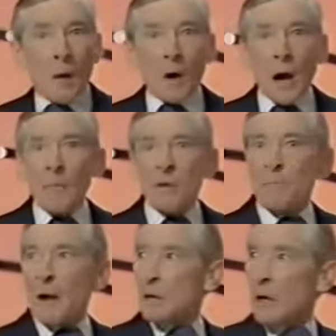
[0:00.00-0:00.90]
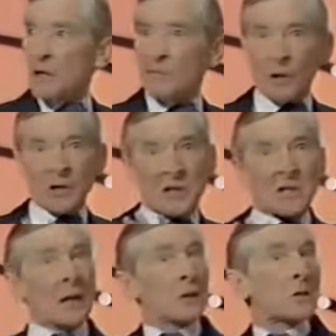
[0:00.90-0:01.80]
And when I went back in
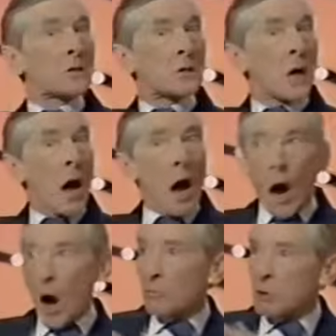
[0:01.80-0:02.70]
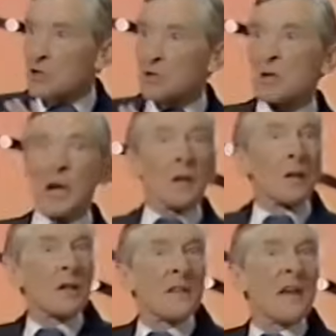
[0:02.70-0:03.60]
1946, it was
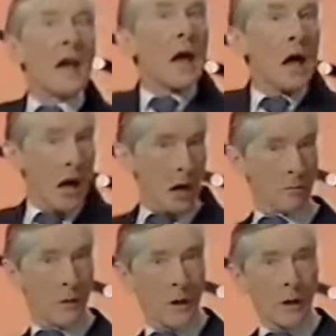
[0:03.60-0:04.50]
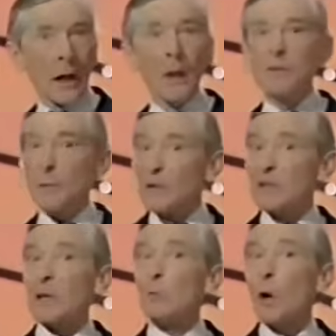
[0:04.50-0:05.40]
still there." And I was
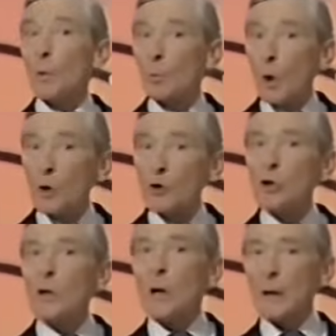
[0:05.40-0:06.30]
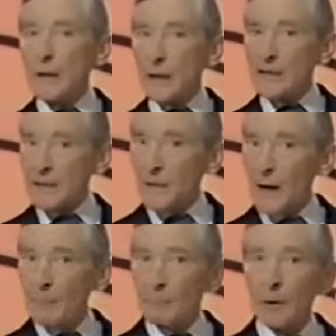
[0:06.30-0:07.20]
supposed to say, "What, the watch?" And he had to say,
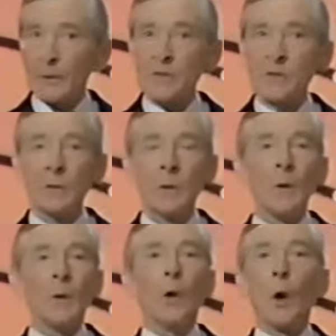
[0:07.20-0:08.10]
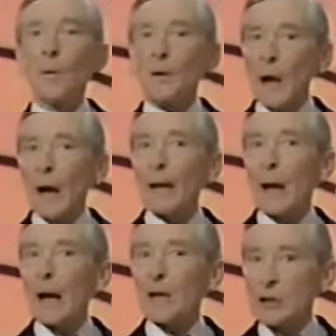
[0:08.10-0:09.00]
"The lamppost." And on the
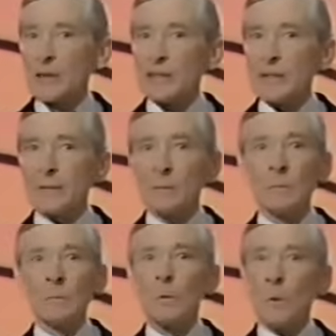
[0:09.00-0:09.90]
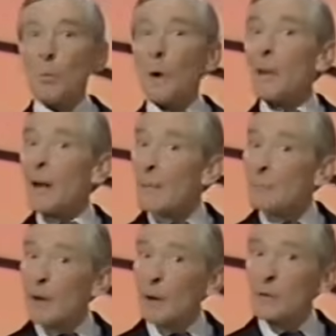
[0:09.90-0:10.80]
night, I actually said, "What, the
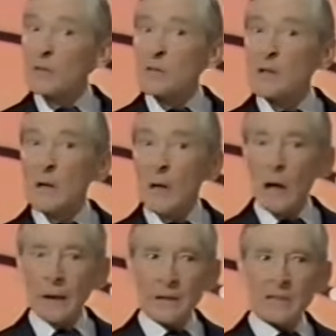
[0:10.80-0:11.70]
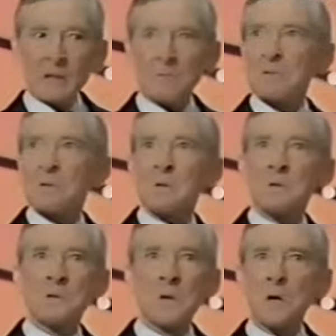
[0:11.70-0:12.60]
lamppost?" And he said,
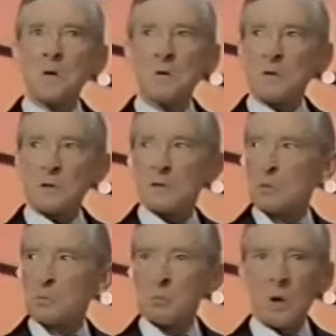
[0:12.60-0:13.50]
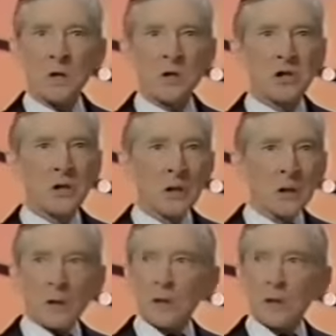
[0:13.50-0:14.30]
"No, the watch."